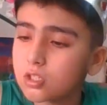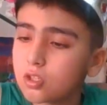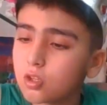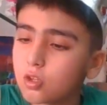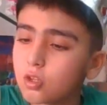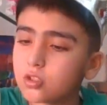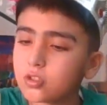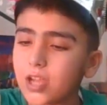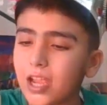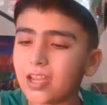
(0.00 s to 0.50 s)

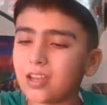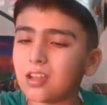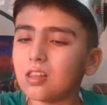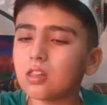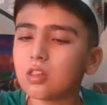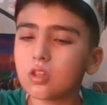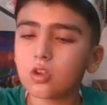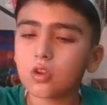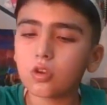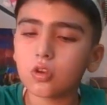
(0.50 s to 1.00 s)
So you're trying
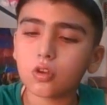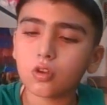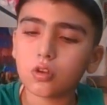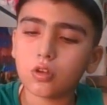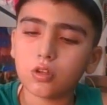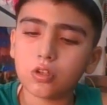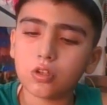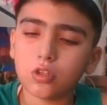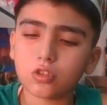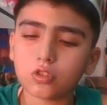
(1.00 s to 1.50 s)
to
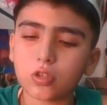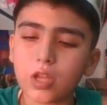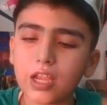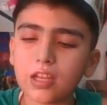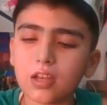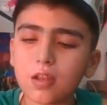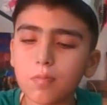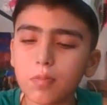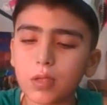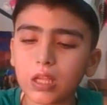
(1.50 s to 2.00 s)
learn. You're
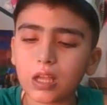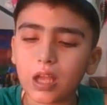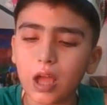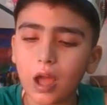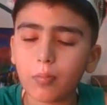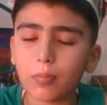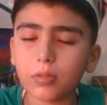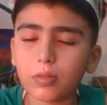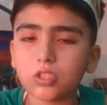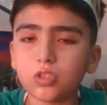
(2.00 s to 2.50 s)
trying to
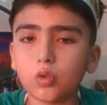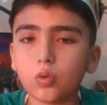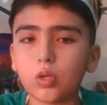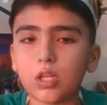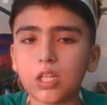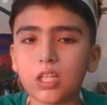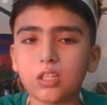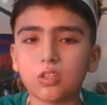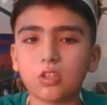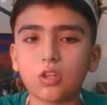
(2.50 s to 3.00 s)
become a
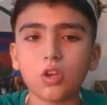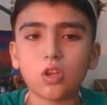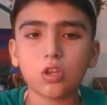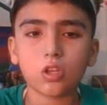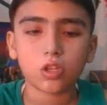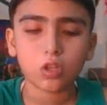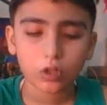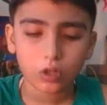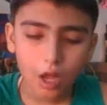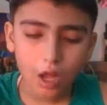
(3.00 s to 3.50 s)
student.
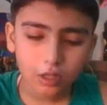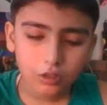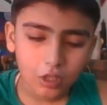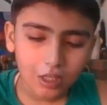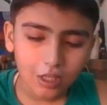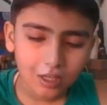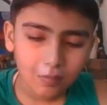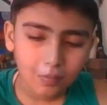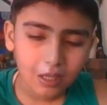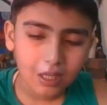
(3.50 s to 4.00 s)
You're not
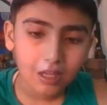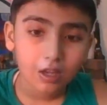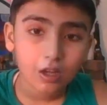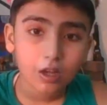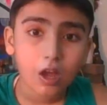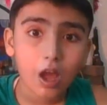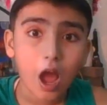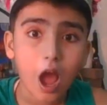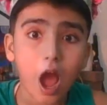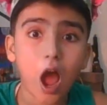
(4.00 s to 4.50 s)
trying to
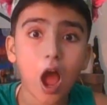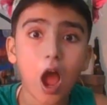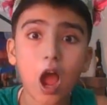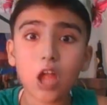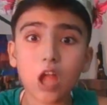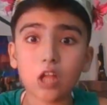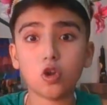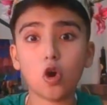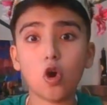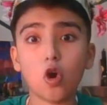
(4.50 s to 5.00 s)
be,
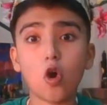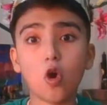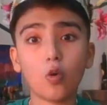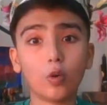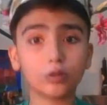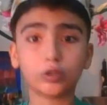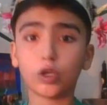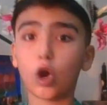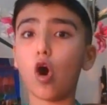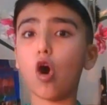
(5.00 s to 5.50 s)
I
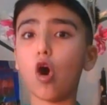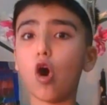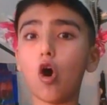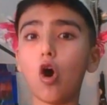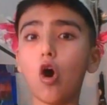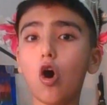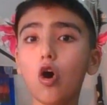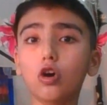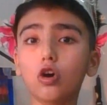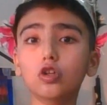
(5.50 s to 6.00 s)
know it
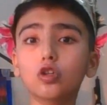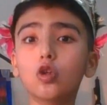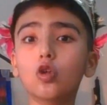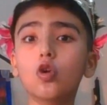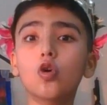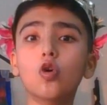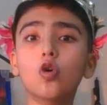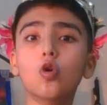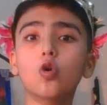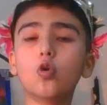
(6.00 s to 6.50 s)

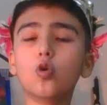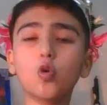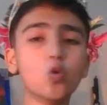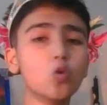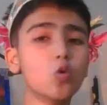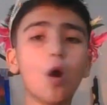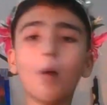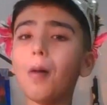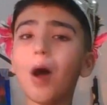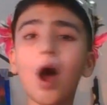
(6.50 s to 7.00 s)
all.
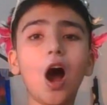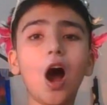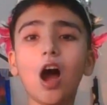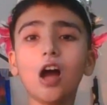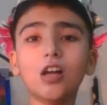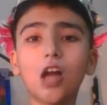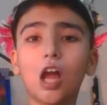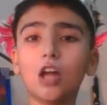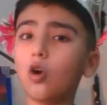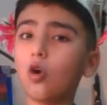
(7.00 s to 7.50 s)
Who am
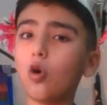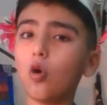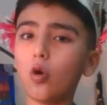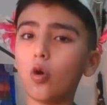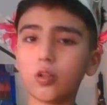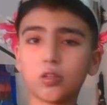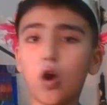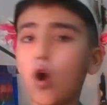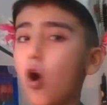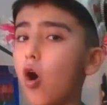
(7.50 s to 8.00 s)
I? I
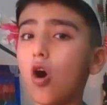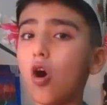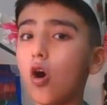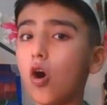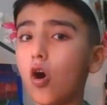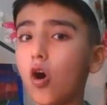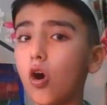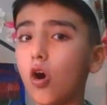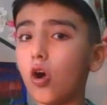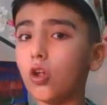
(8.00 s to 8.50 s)
know it
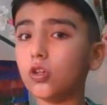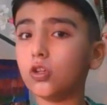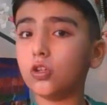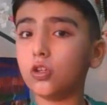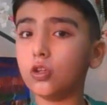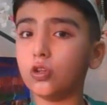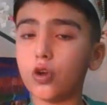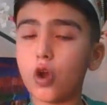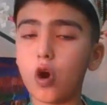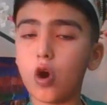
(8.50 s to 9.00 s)

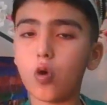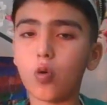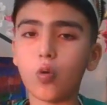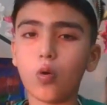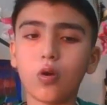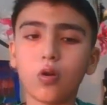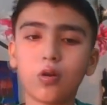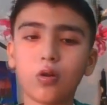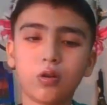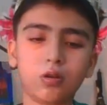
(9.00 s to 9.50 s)
all.
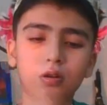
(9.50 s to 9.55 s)
No.